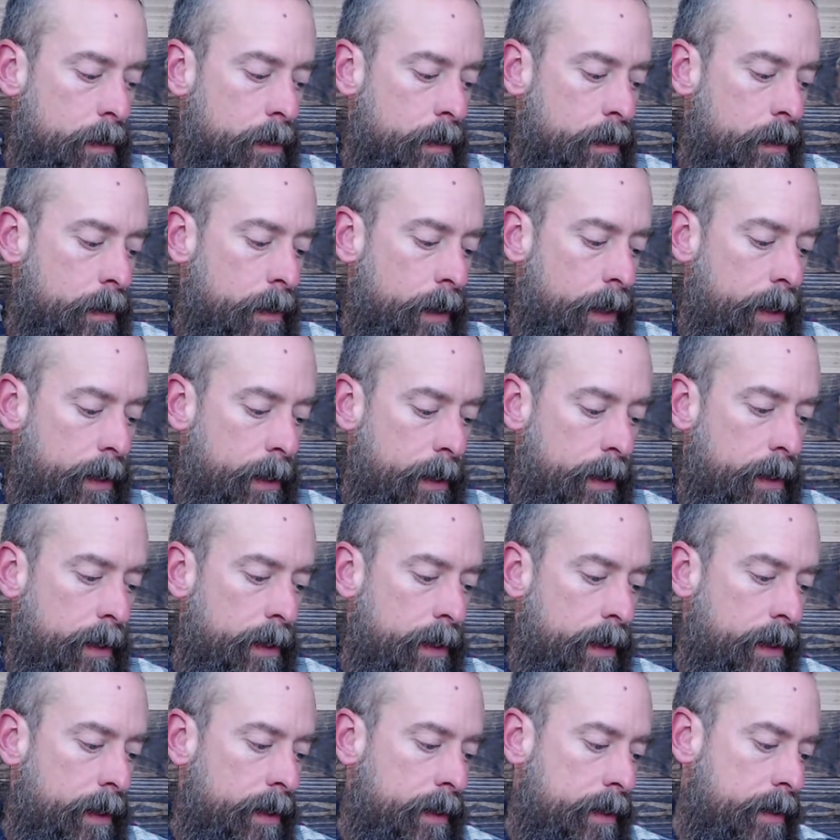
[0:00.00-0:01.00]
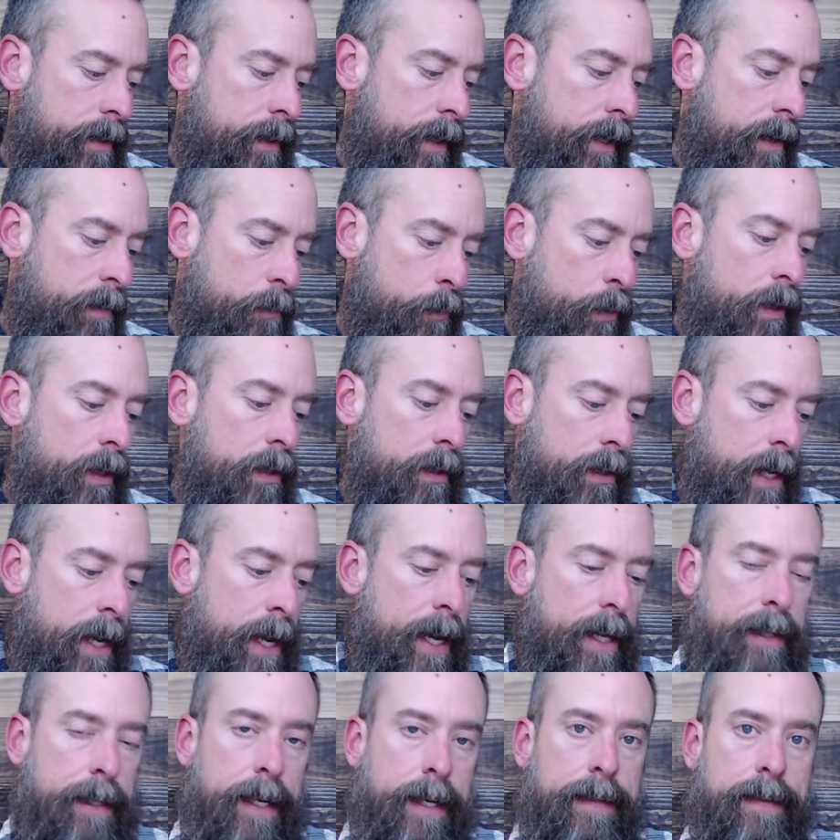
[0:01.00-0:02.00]
And I want to
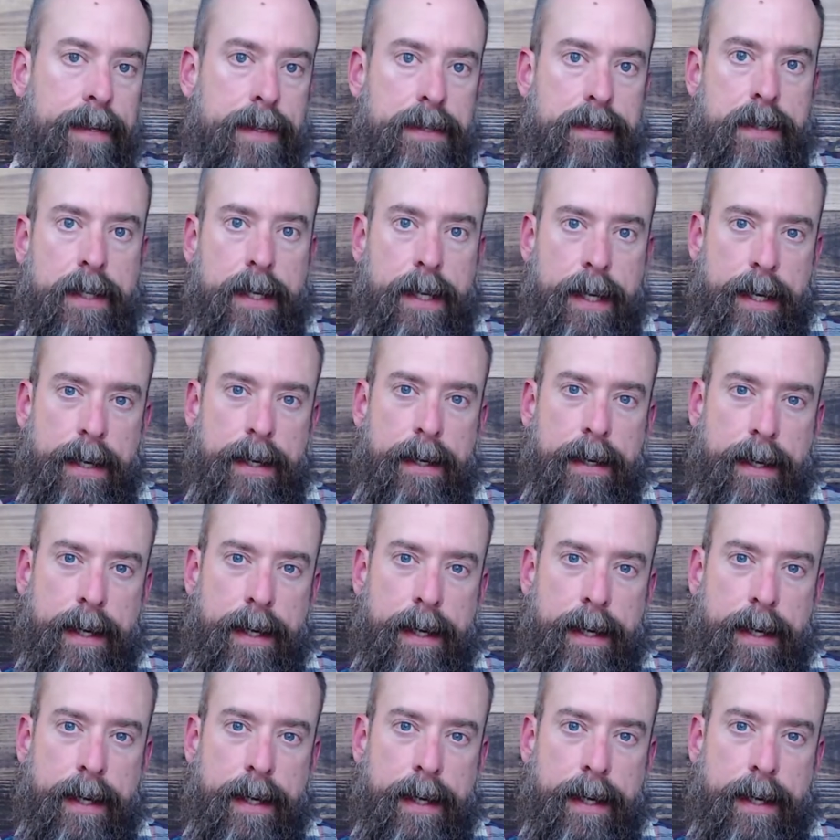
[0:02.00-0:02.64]
highlight this again